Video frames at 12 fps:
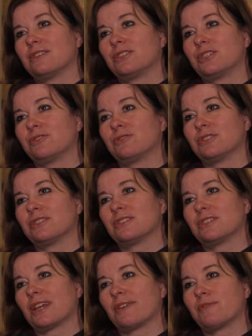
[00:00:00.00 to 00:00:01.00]
children
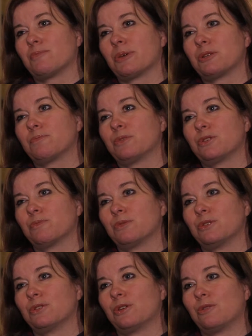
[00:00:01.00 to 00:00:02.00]
to have the best
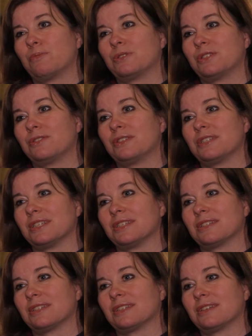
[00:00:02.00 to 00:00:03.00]
possible
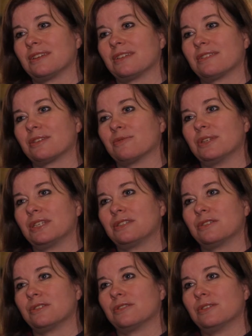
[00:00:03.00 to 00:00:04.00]
opportunities, and I think we
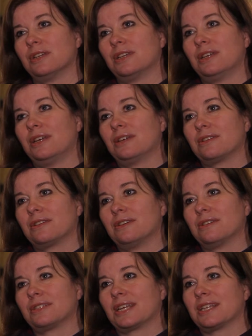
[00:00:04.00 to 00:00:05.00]
need to
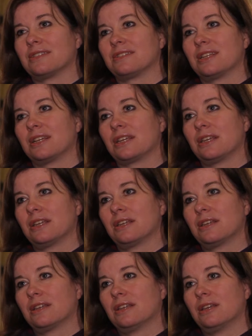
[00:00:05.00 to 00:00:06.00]
guard against any
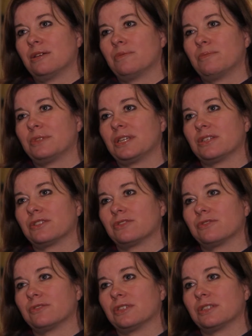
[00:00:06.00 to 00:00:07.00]

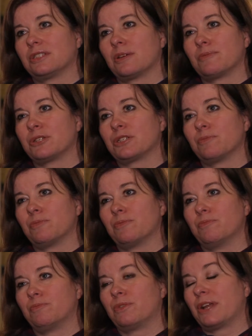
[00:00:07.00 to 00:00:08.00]
potential for damage to
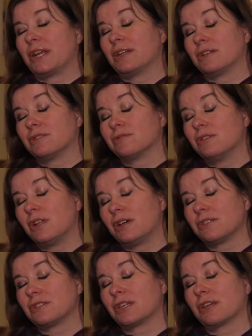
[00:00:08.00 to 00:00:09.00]
brain and
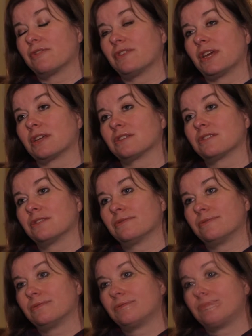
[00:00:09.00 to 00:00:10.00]
lasting effects.
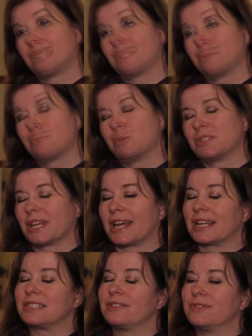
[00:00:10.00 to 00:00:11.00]
Sporting
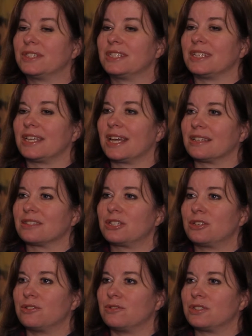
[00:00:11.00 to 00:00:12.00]
activity has
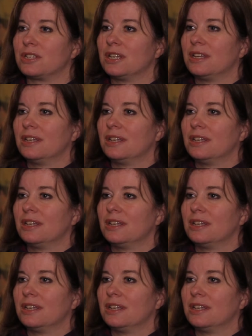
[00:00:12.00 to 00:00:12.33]
huge